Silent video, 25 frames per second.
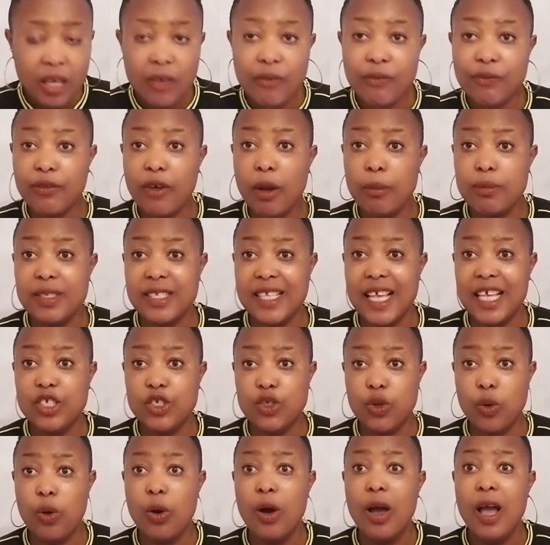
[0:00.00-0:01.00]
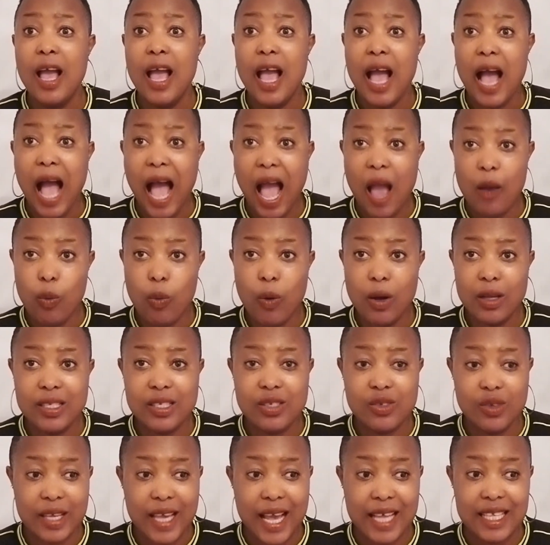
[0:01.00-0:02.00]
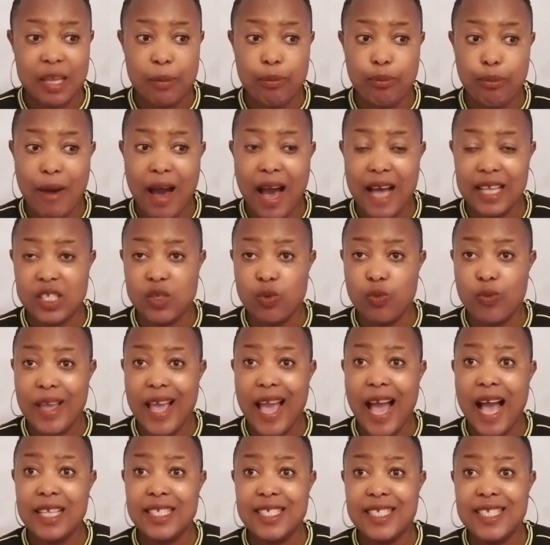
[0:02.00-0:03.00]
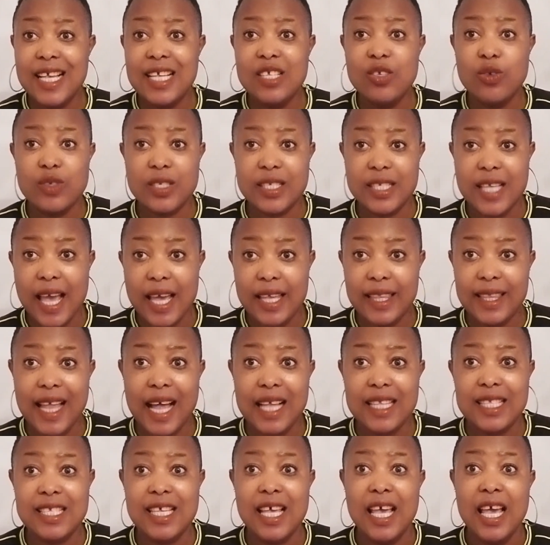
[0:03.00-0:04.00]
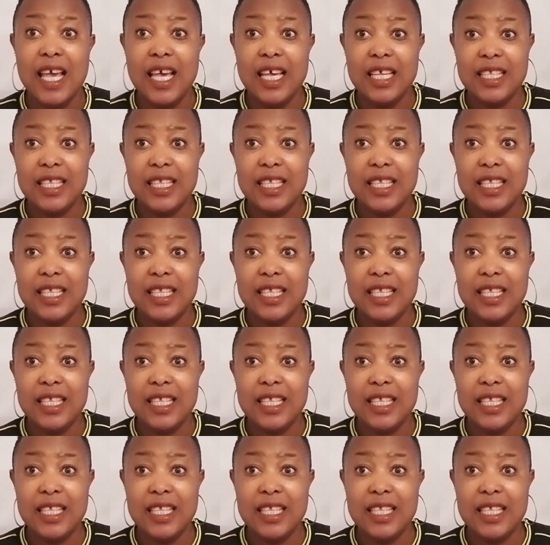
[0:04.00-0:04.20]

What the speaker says: from Sejo, I want to hear the part where Sejo said that